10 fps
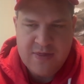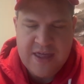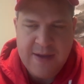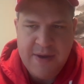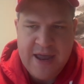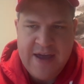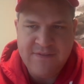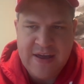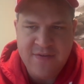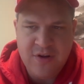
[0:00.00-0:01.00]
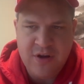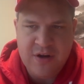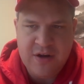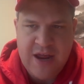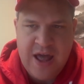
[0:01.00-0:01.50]
They may have never
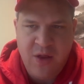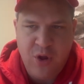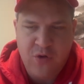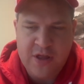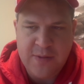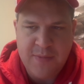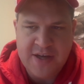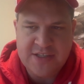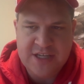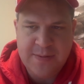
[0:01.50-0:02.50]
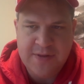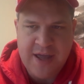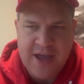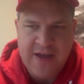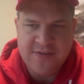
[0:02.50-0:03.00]
now look like the best team in the
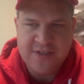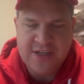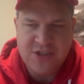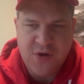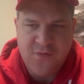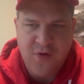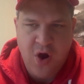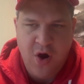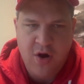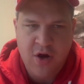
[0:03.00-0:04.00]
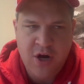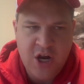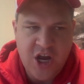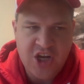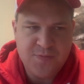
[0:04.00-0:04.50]
AFC so far,
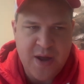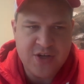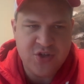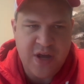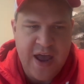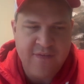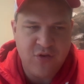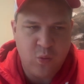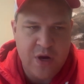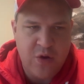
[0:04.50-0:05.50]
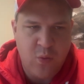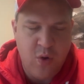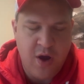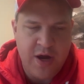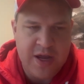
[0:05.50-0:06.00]
especially after week
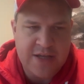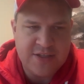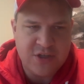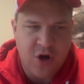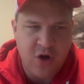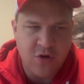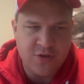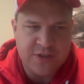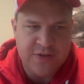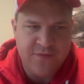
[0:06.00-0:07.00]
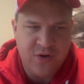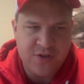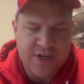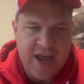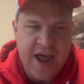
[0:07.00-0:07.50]
one against the Cardinals in the
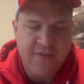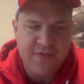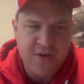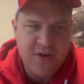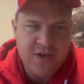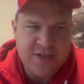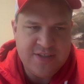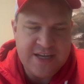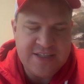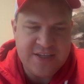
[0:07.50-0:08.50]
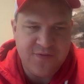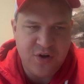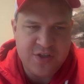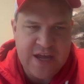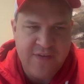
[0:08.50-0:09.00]
first half. Since the
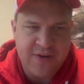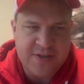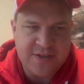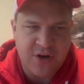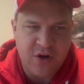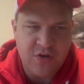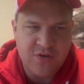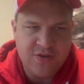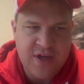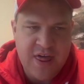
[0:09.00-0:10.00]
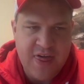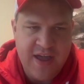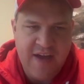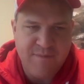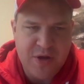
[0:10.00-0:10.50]
first half against the Cardinals,
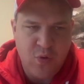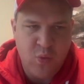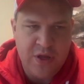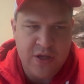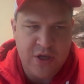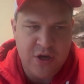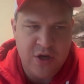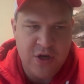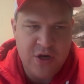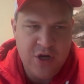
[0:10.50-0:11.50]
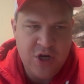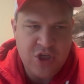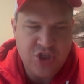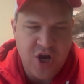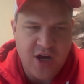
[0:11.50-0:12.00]
they have been really good.
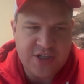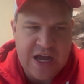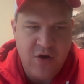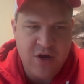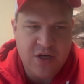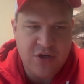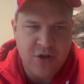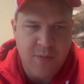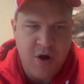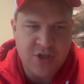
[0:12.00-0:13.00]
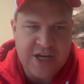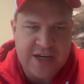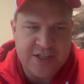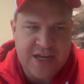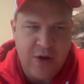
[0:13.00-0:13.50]
Josh Allen and Lamar
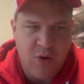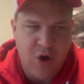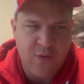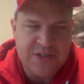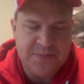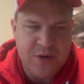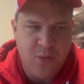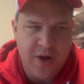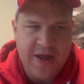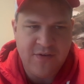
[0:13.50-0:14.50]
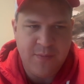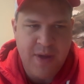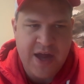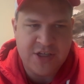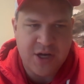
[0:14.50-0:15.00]
Jackson, that will always be one hell of a
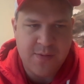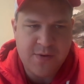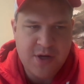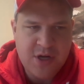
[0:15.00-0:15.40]
matchup.